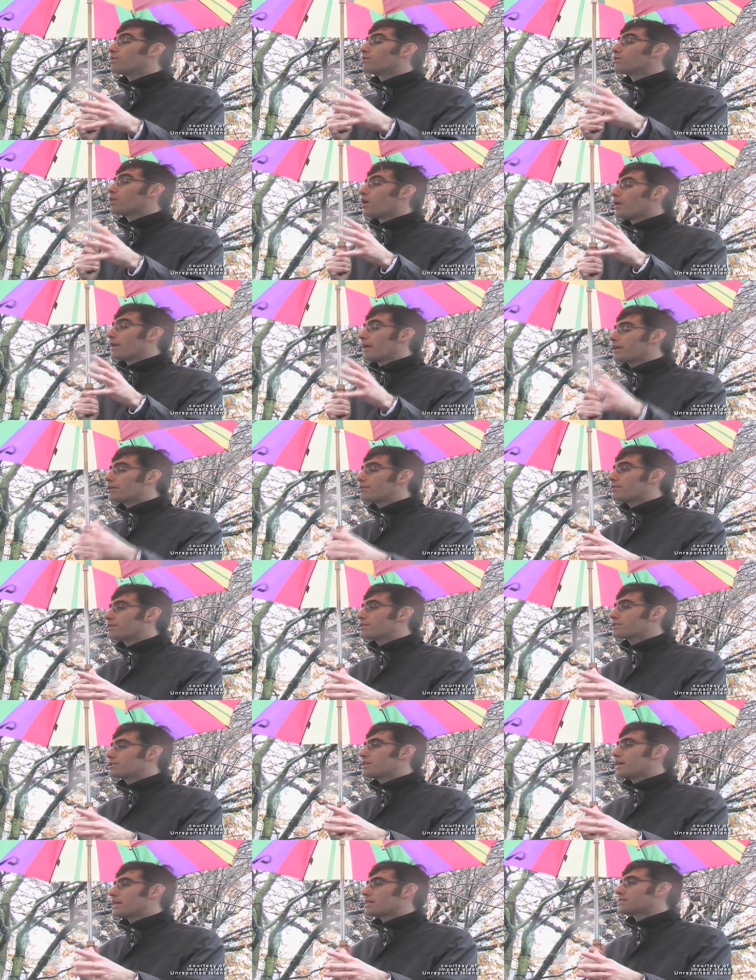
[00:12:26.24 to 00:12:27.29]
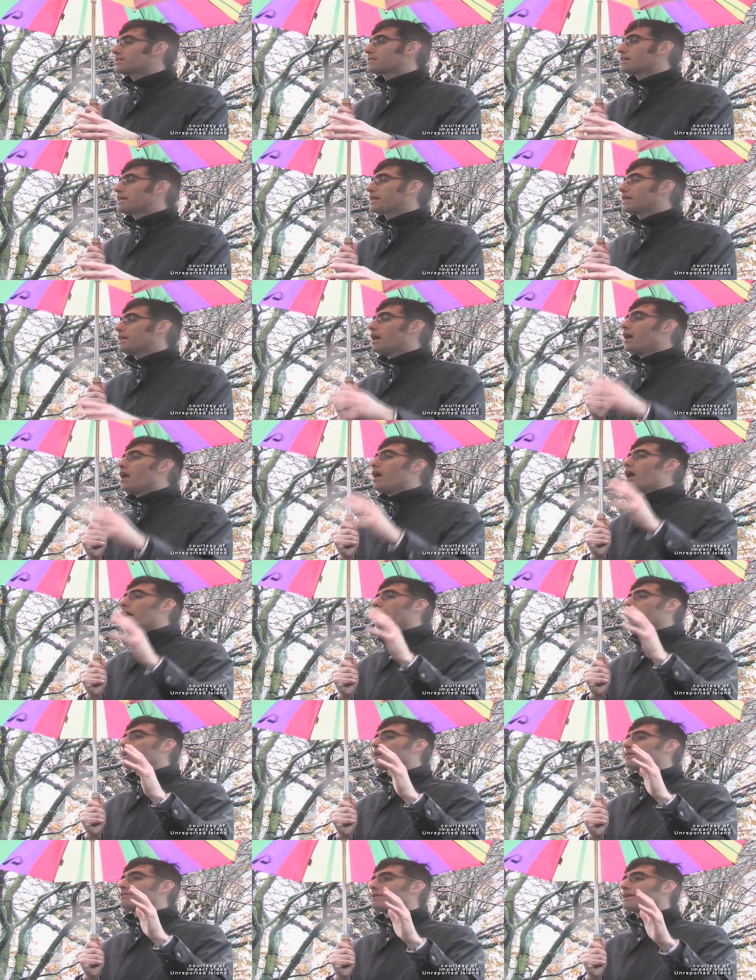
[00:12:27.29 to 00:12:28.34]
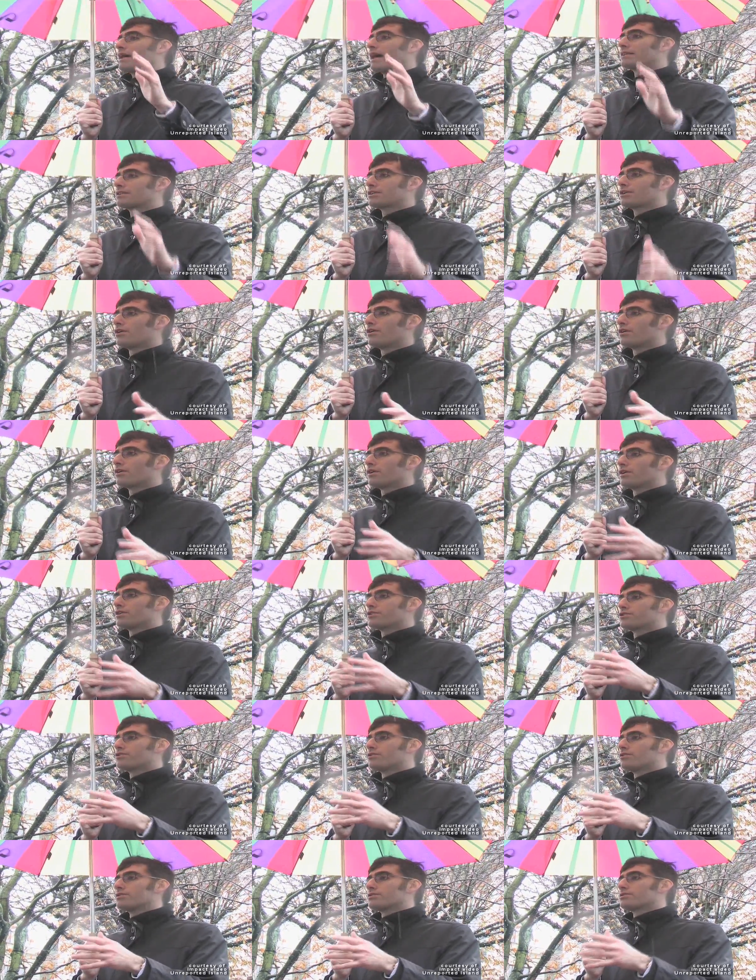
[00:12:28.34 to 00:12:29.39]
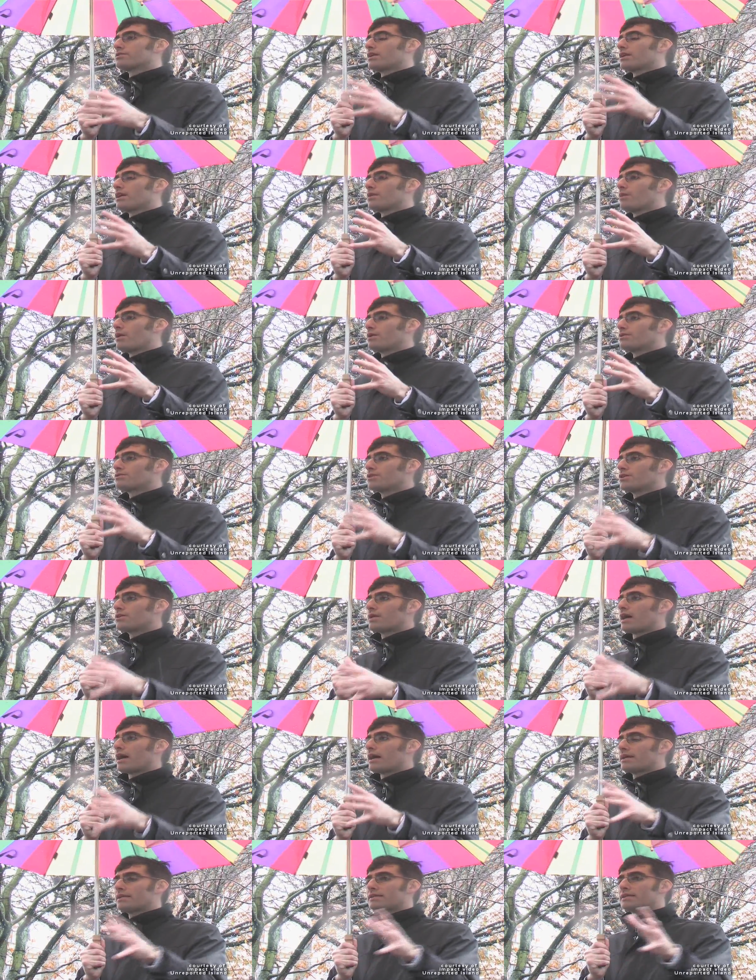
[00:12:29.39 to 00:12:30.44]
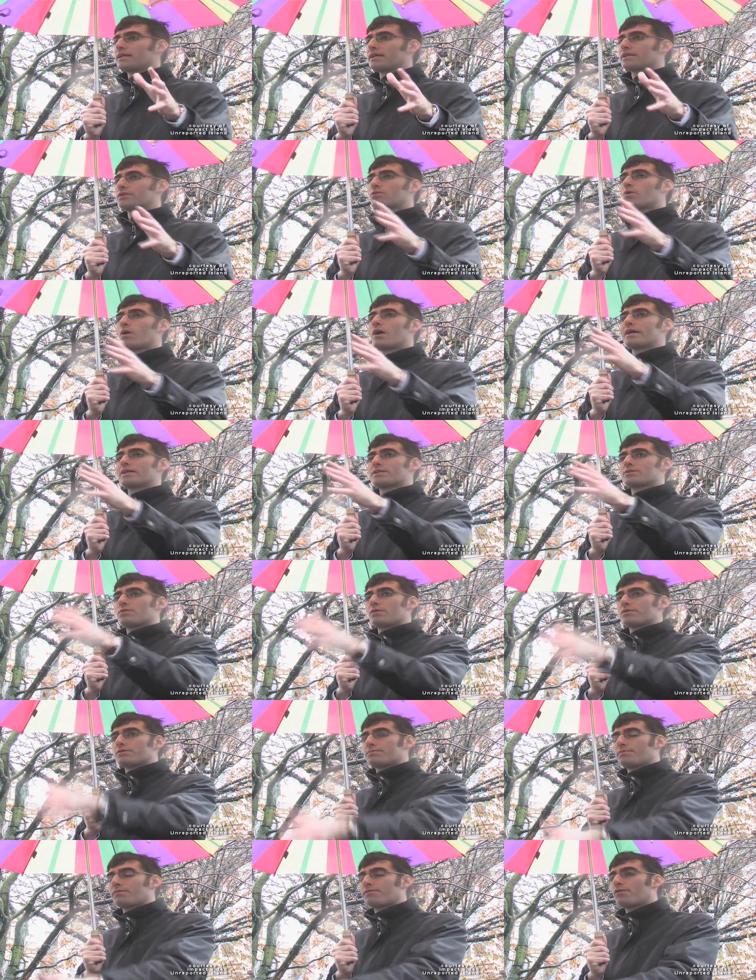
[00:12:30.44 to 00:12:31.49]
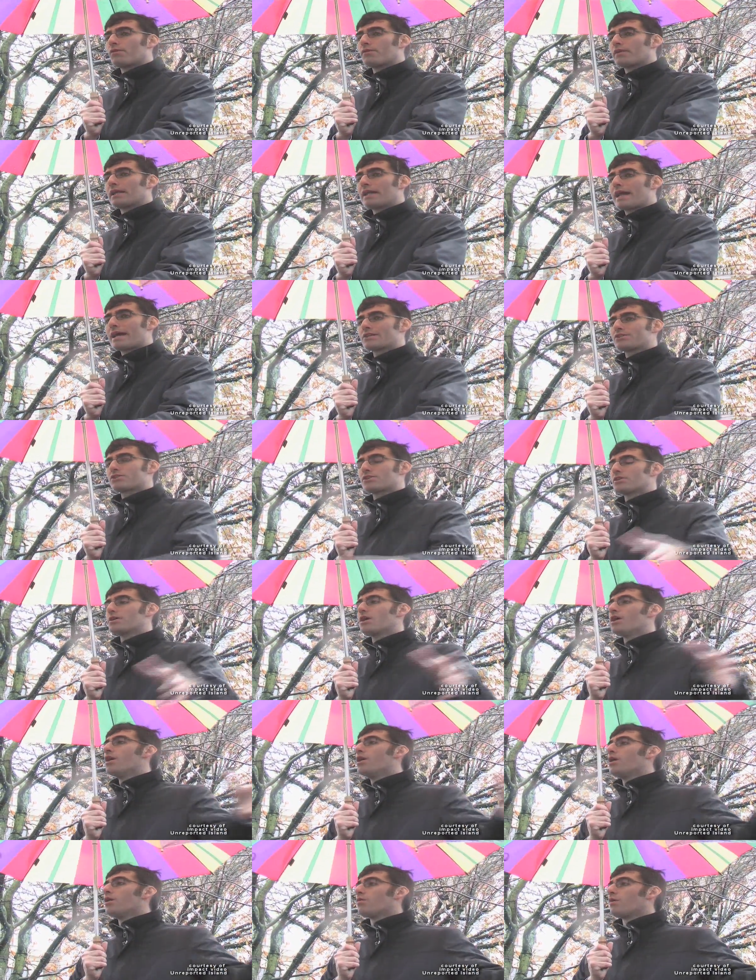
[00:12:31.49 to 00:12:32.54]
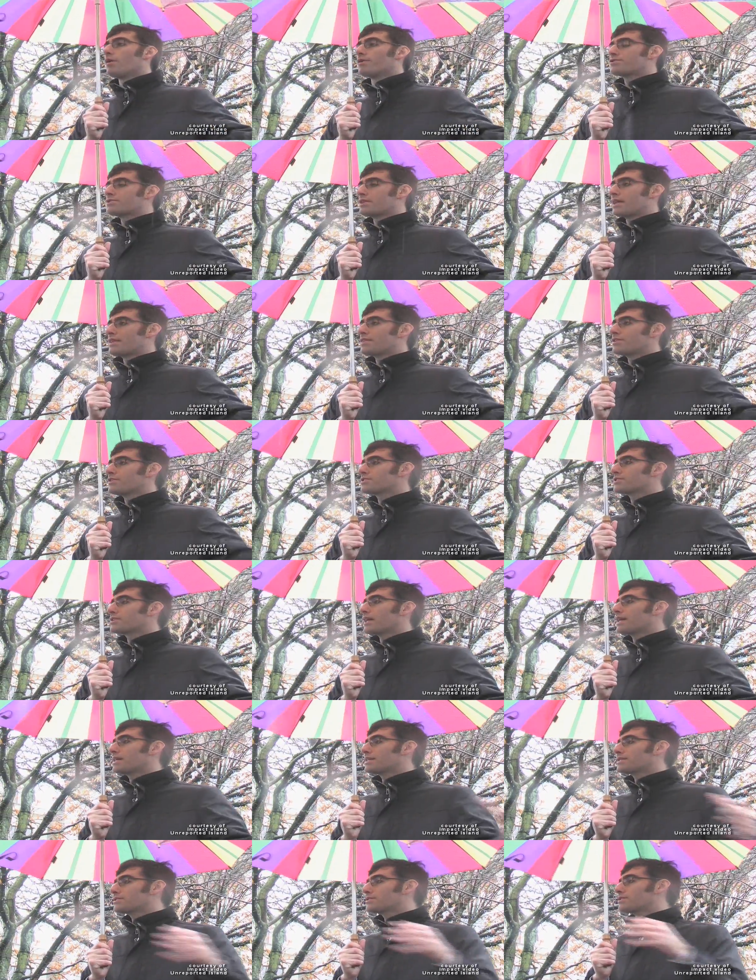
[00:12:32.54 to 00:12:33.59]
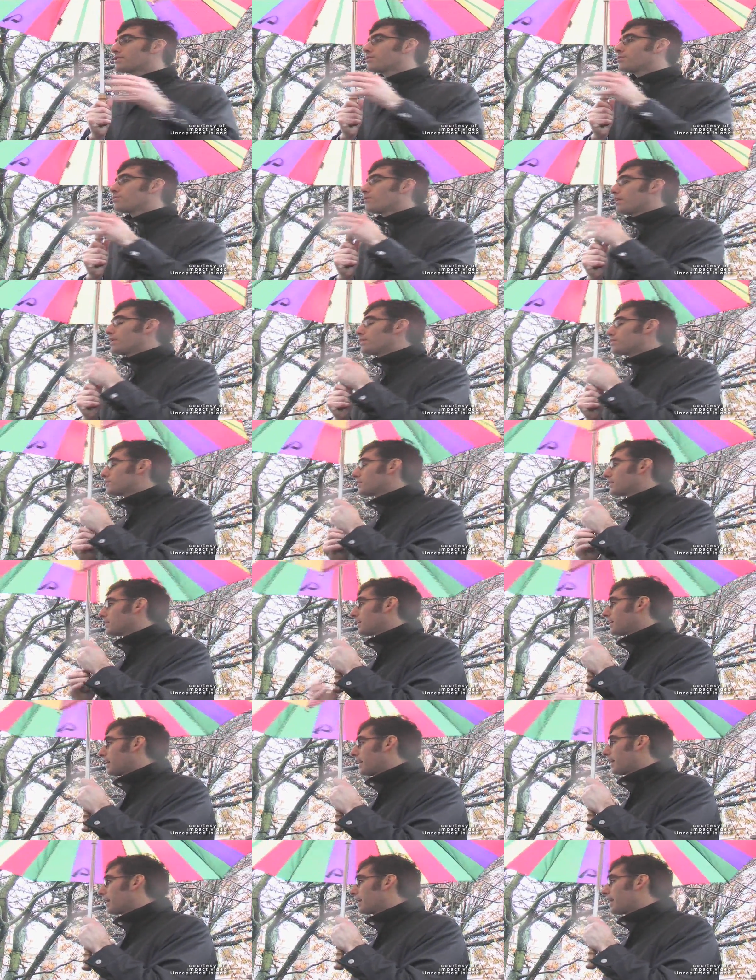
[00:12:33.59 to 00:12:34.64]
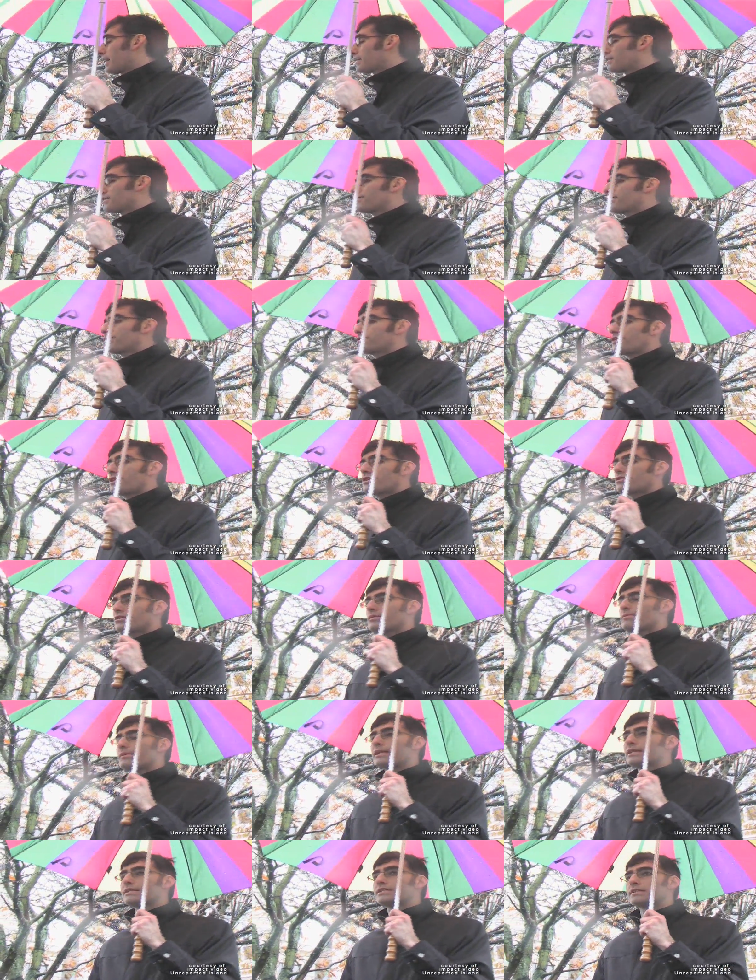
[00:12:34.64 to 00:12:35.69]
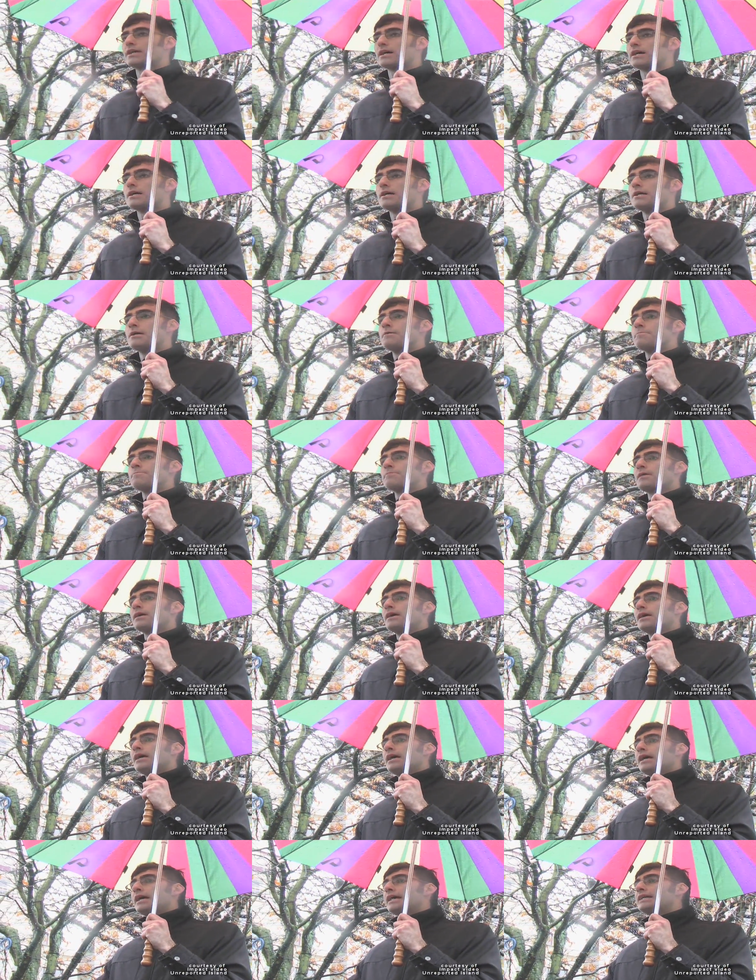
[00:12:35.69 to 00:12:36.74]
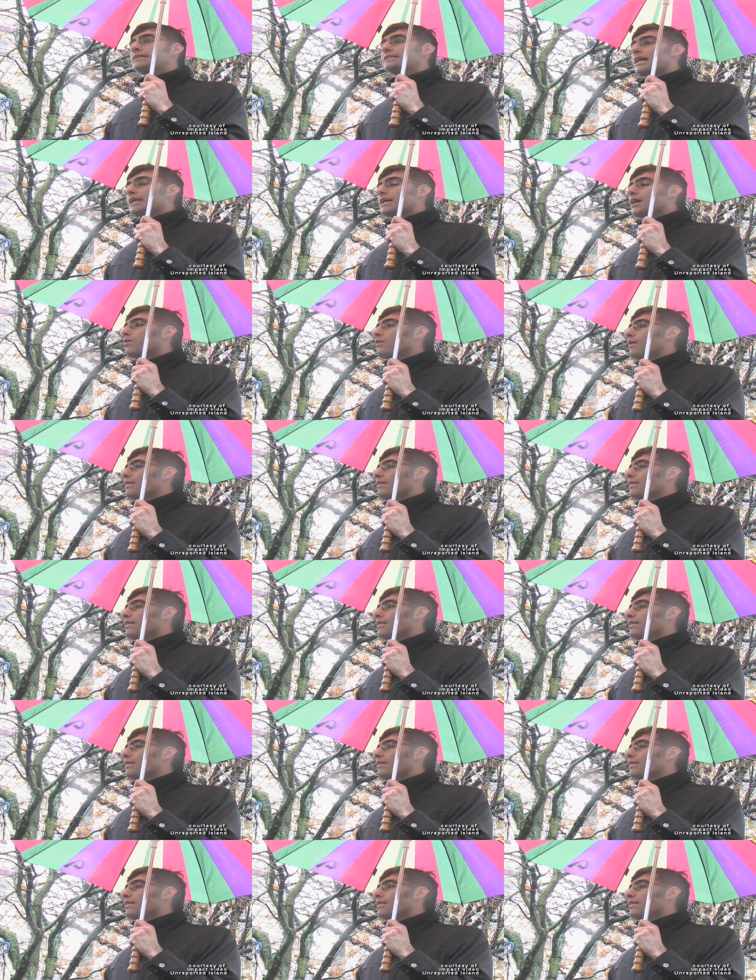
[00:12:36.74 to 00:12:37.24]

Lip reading: not increase GST, I can give a categorical assurance that I won't do that. He did it twice, once before the election, once in the States when he was getting elected for Treasury Minister. He said, oh,